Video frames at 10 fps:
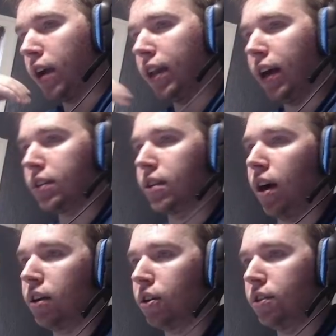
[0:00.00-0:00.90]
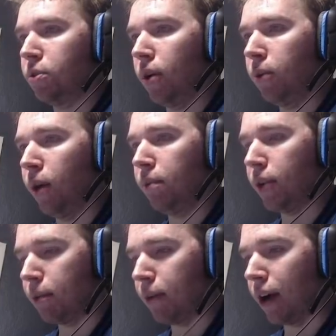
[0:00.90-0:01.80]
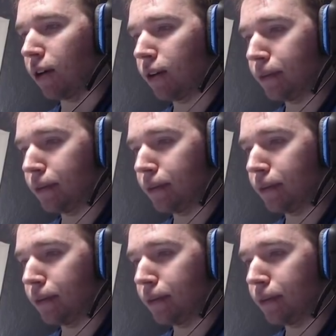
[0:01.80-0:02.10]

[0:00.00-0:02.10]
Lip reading: and I lost 121 million power.